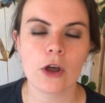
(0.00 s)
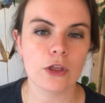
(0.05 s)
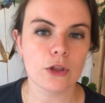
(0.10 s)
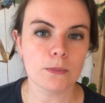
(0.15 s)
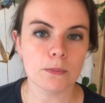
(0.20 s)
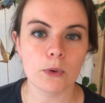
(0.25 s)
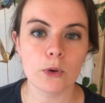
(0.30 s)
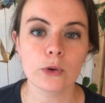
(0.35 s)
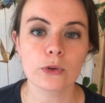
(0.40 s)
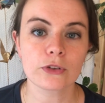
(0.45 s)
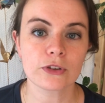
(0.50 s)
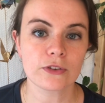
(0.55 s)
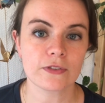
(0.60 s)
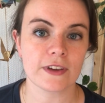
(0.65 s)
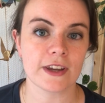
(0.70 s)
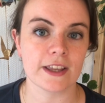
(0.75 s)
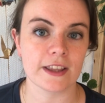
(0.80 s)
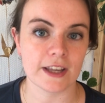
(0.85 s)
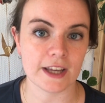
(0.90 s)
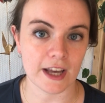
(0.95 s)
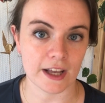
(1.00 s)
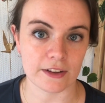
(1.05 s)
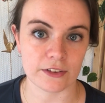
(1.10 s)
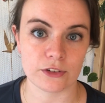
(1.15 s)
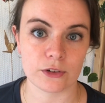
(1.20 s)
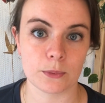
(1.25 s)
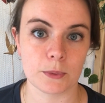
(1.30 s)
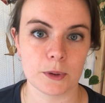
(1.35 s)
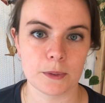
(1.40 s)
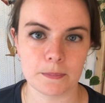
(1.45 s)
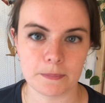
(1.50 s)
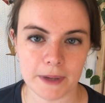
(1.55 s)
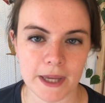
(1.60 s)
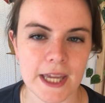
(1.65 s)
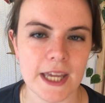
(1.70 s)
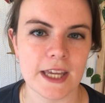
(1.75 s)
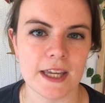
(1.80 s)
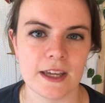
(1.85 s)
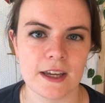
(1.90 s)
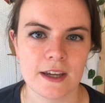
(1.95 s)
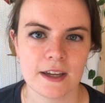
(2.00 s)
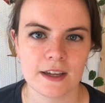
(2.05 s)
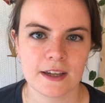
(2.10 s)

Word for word: the more severe the cancer will be.